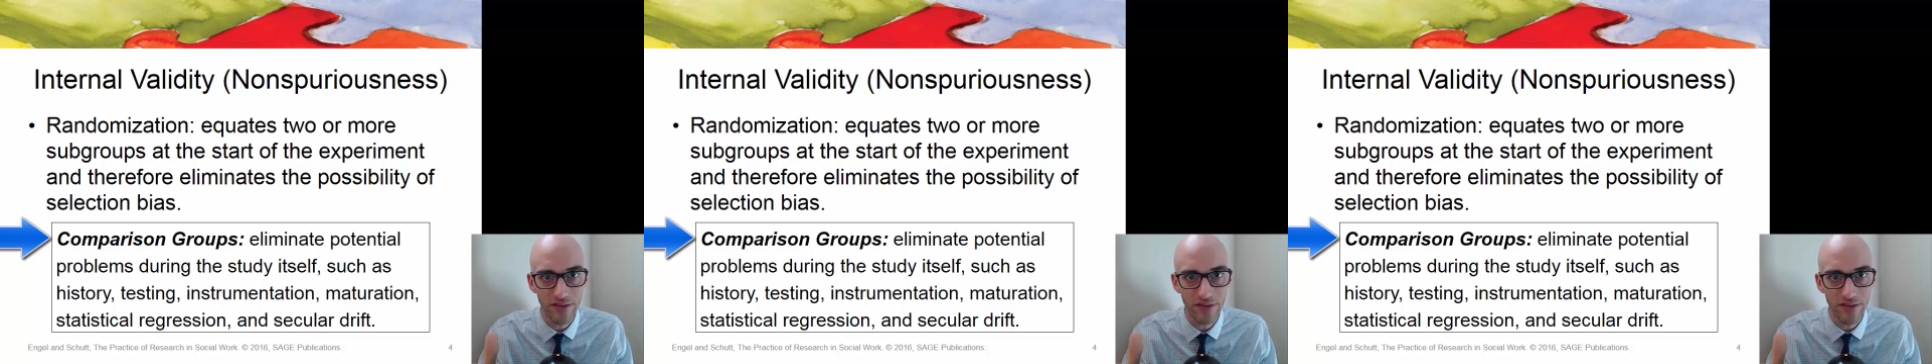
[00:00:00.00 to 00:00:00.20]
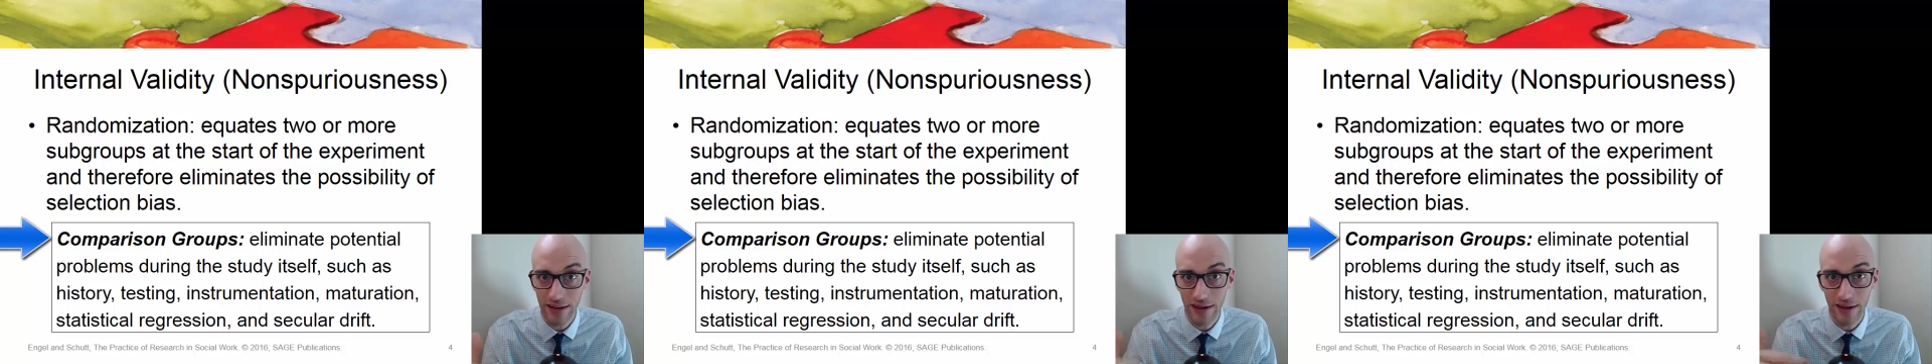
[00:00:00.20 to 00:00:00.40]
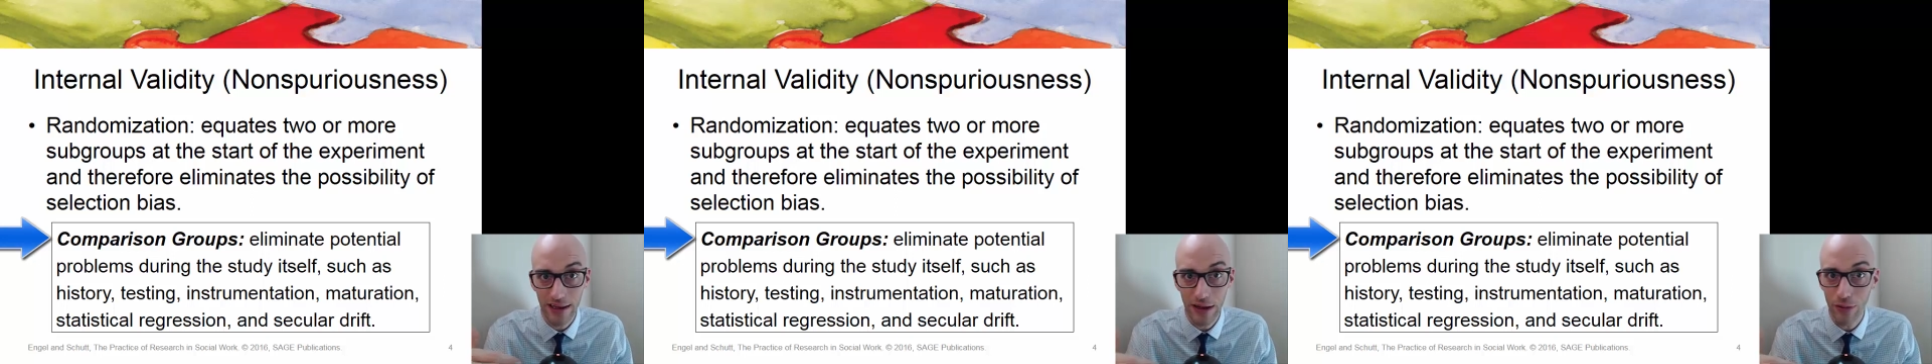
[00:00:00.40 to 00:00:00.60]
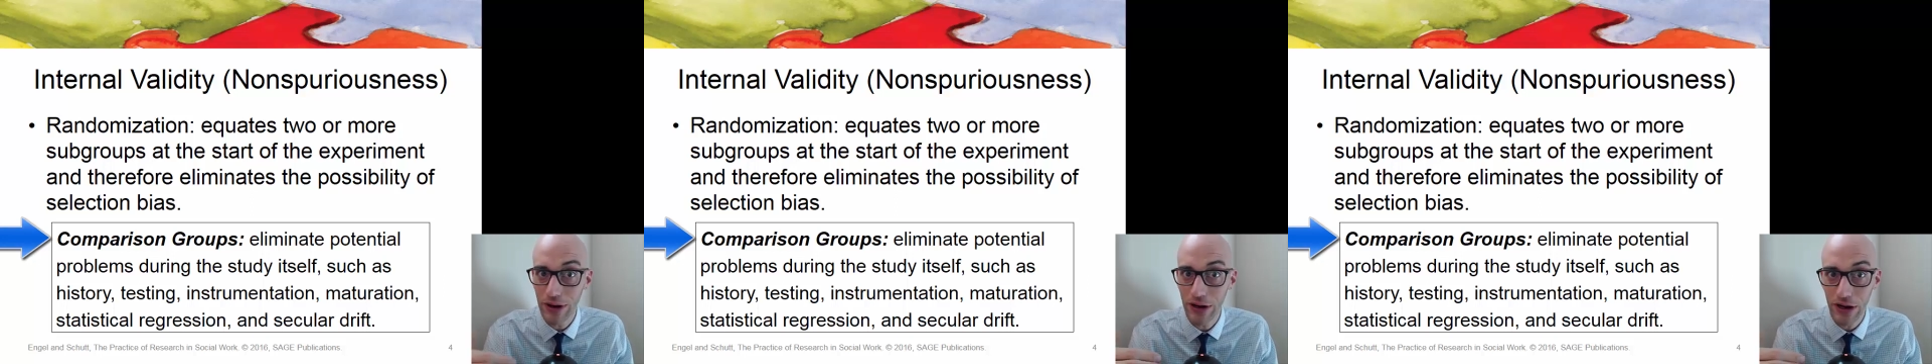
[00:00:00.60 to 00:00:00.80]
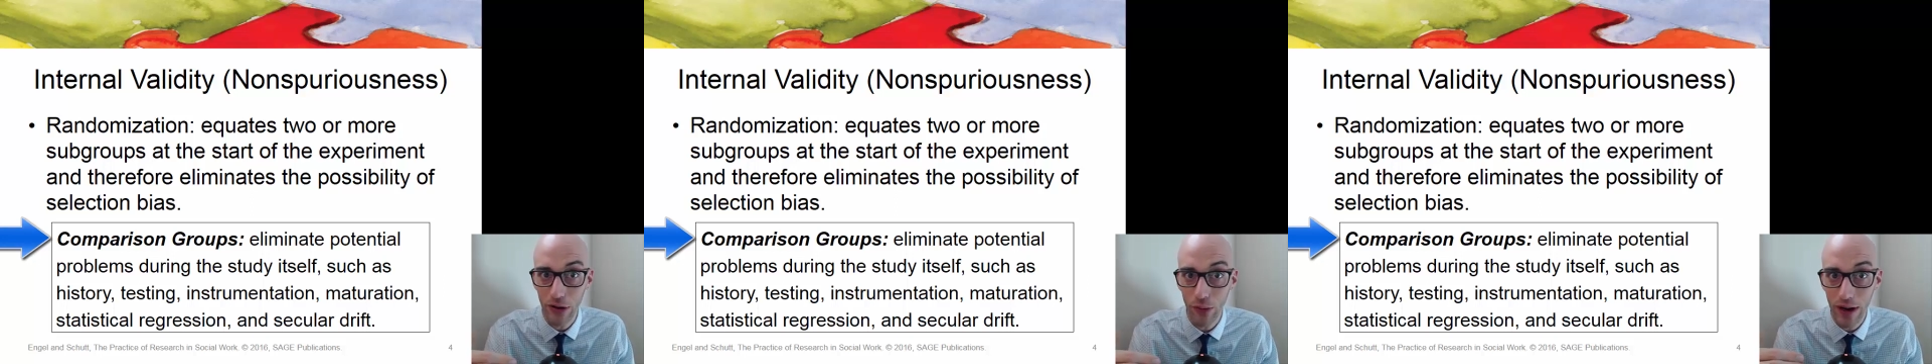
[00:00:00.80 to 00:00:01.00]
particularly
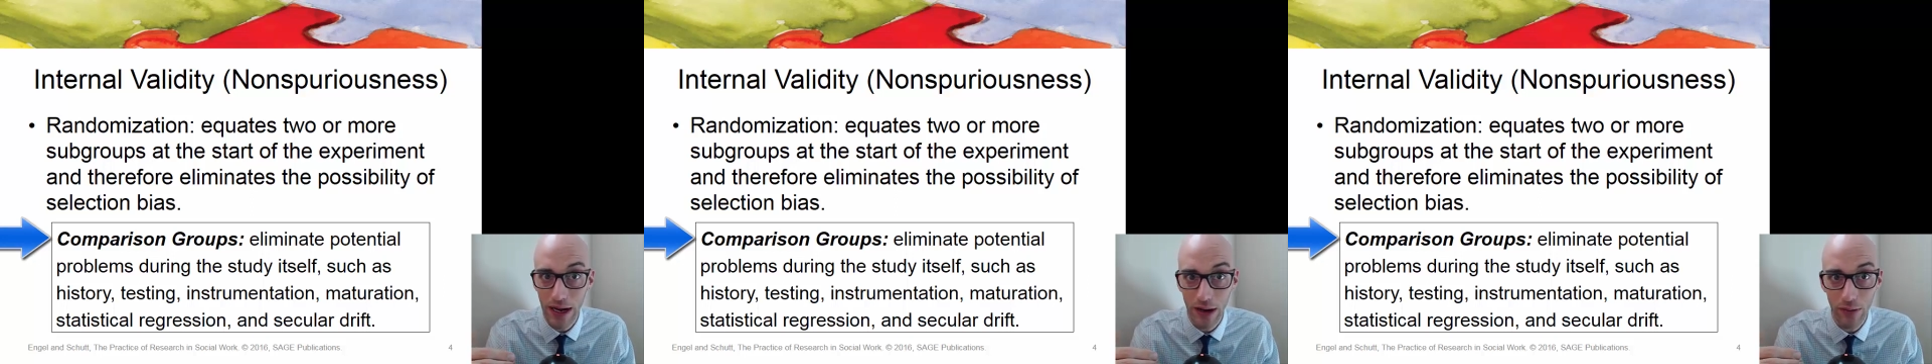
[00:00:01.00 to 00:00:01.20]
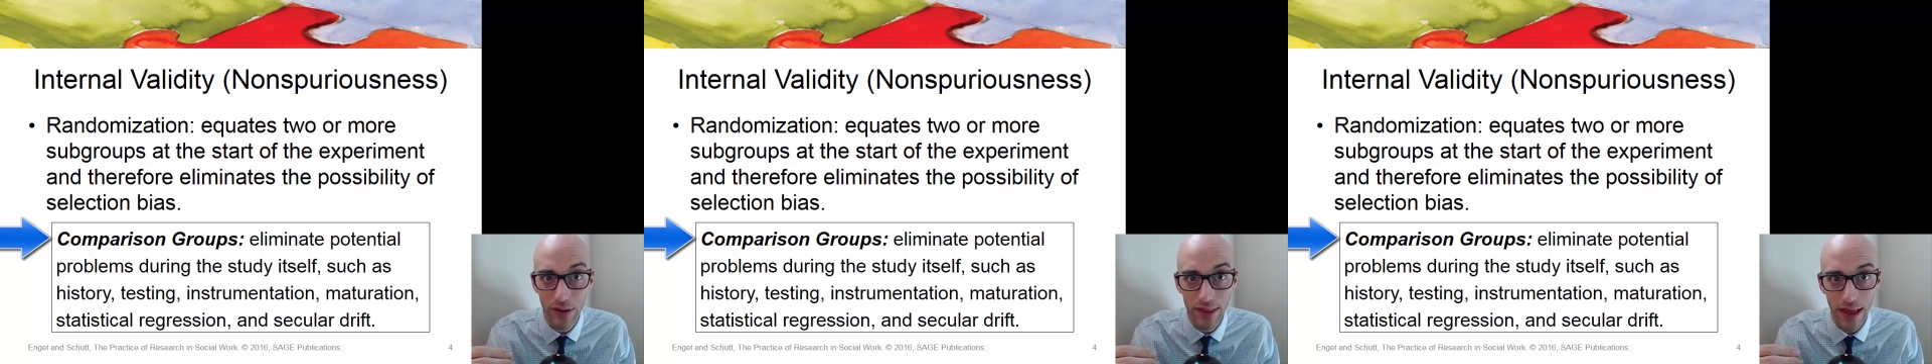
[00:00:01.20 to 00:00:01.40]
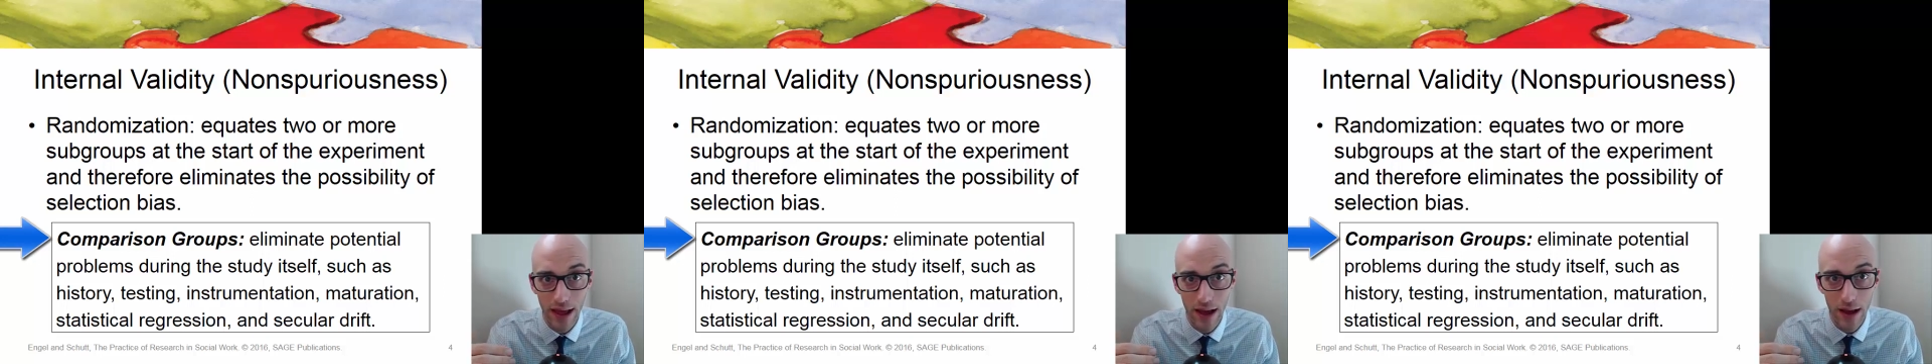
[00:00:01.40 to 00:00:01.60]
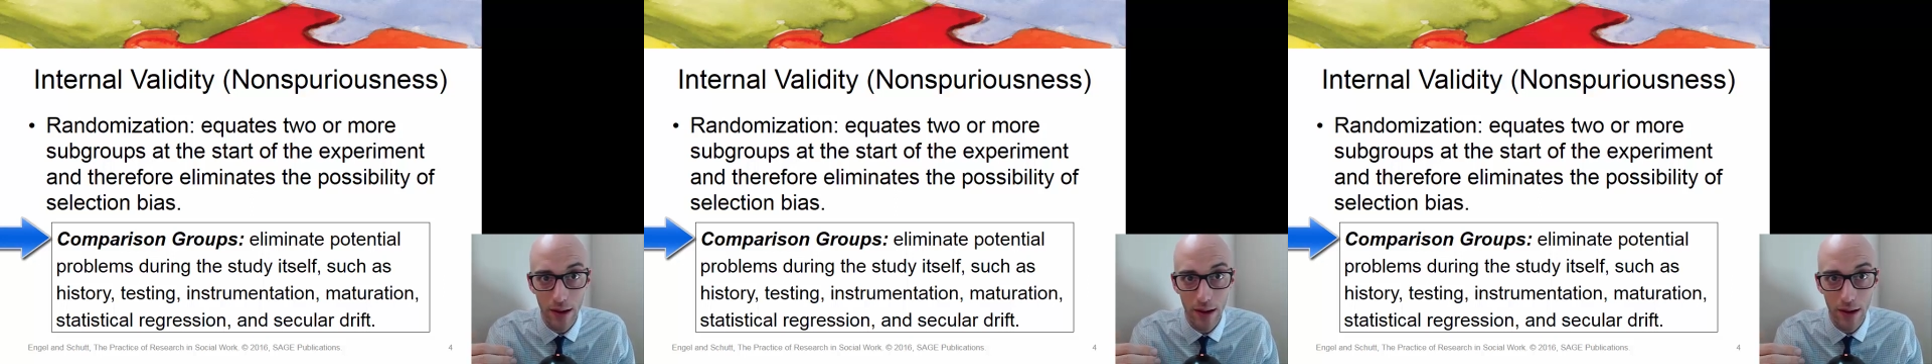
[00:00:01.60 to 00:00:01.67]
when you're working with